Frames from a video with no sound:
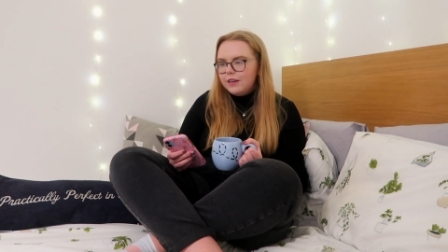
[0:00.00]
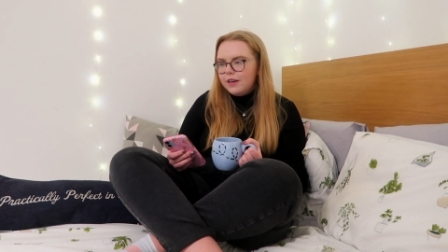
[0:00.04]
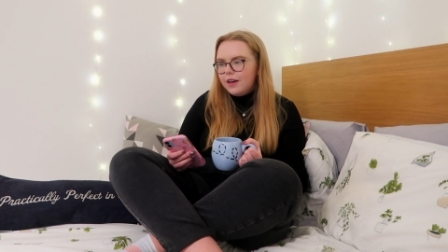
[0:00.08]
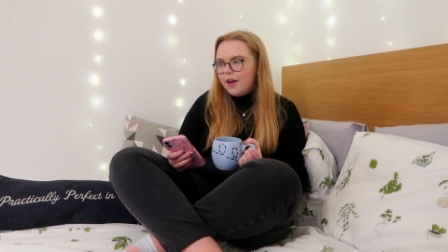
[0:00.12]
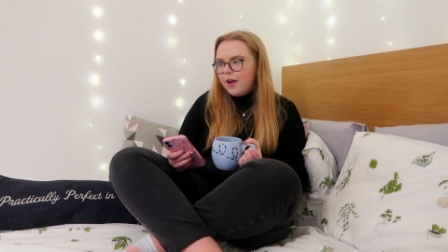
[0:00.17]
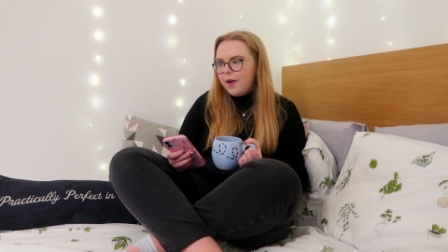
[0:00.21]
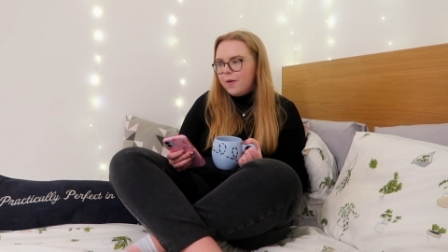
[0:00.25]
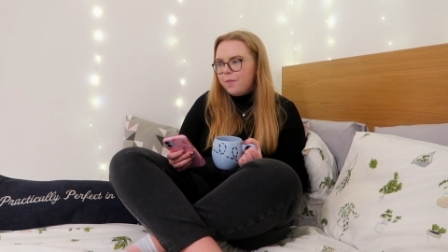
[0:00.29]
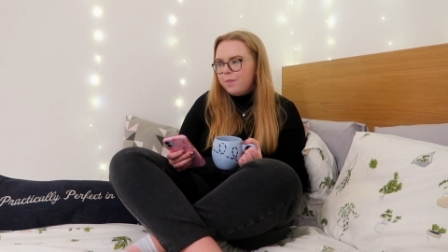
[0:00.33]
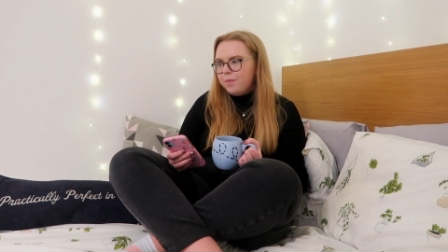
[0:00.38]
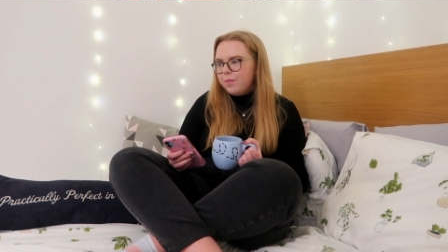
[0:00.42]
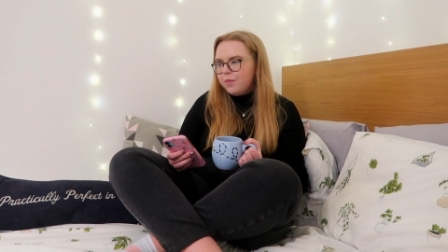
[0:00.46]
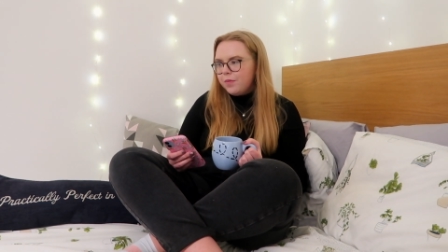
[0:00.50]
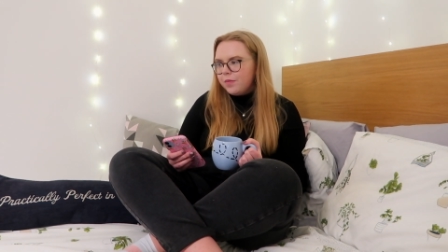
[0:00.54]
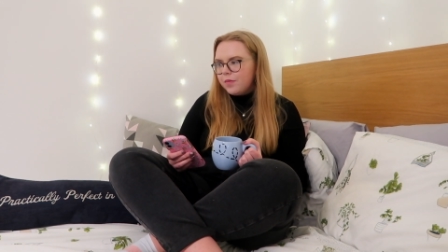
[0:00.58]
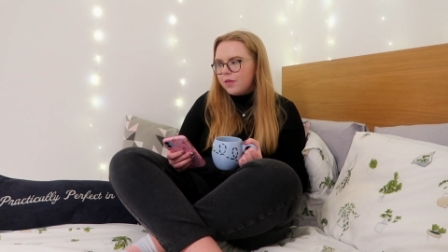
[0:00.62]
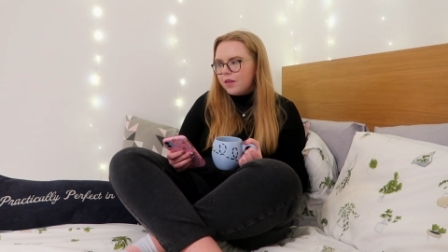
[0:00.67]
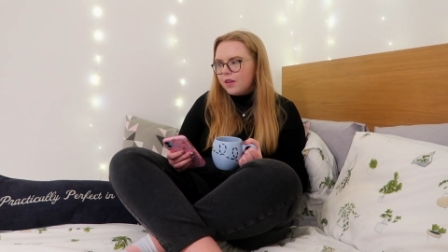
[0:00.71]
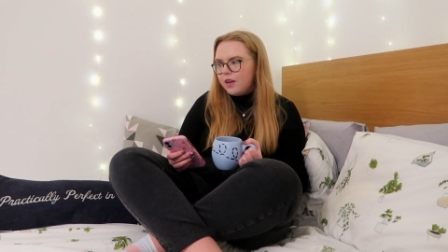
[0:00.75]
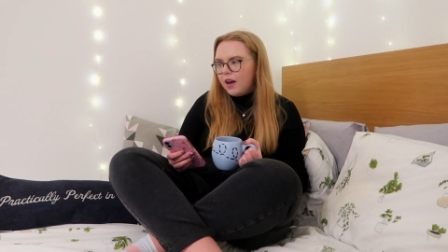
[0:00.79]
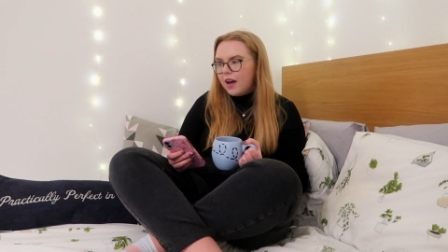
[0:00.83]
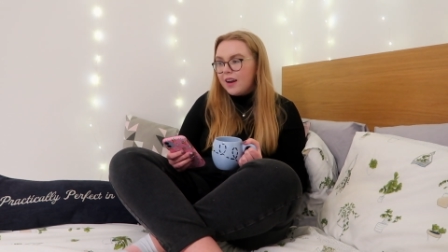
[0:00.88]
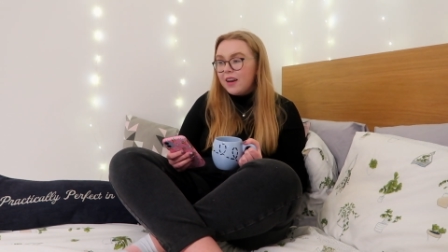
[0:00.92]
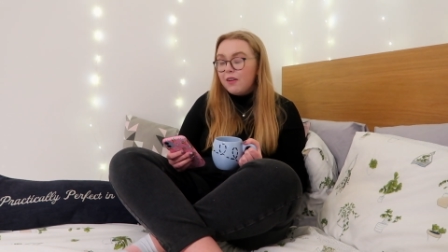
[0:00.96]

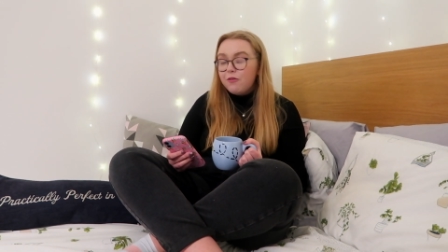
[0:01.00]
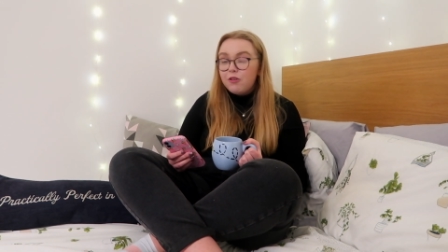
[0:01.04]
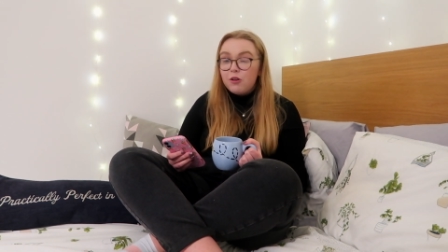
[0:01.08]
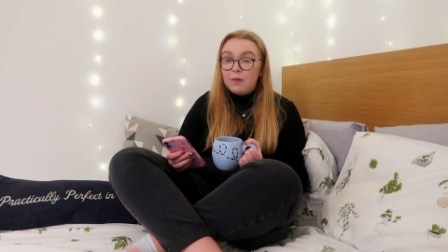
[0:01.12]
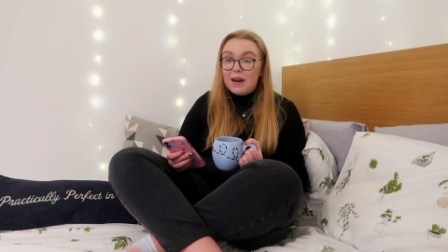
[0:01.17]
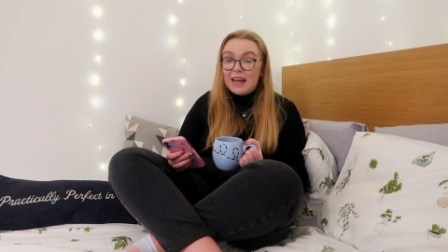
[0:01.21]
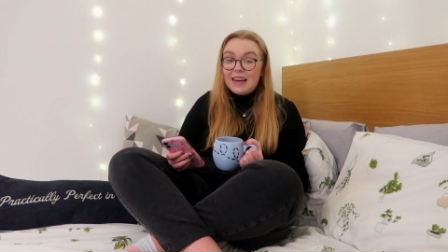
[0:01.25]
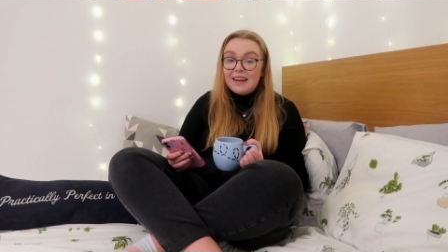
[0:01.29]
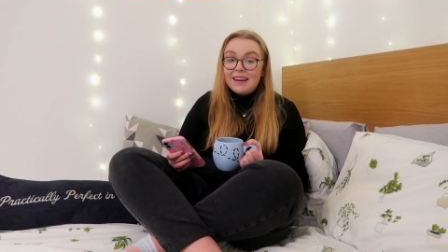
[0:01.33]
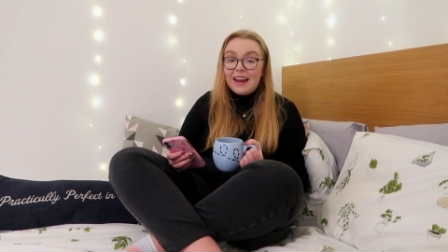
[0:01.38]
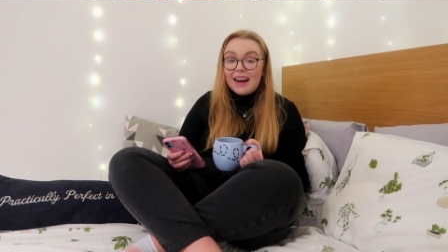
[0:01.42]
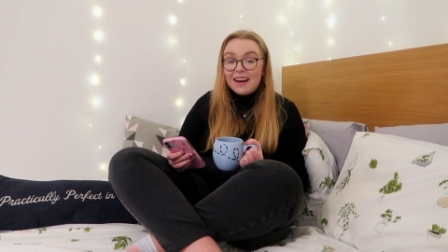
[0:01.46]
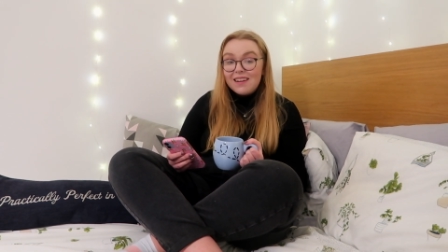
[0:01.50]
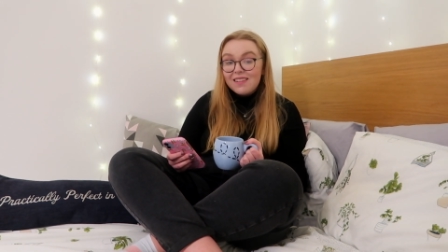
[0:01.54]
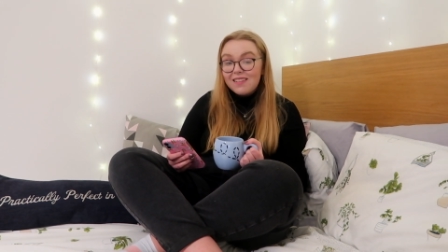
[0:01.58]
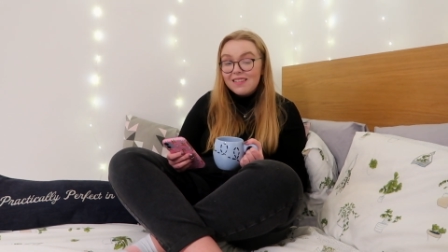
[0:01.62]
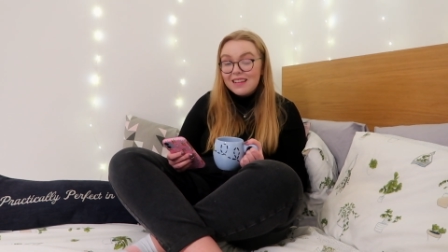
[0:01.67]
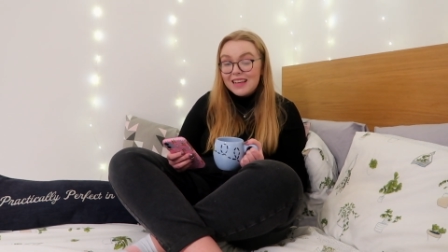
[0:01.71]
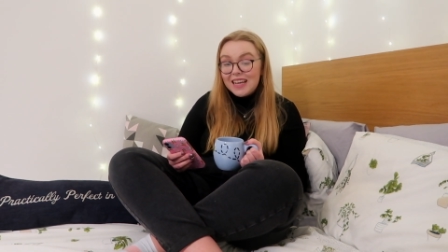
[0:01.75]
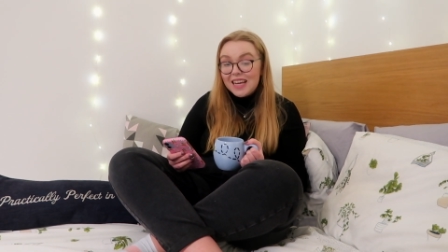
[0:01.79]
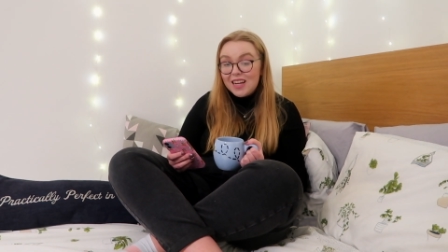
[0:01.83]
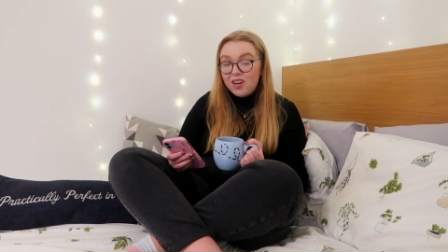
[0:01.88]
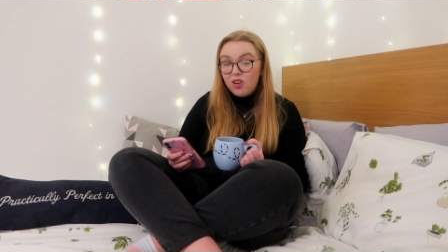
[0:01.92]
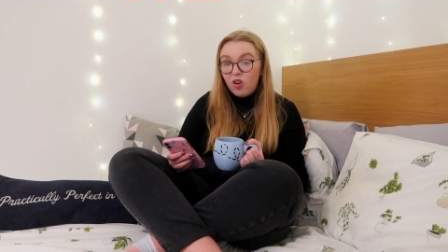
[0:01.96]
I'd love to play
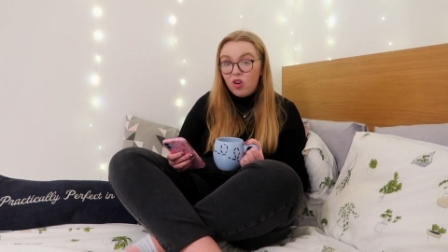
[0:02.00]
Nancy in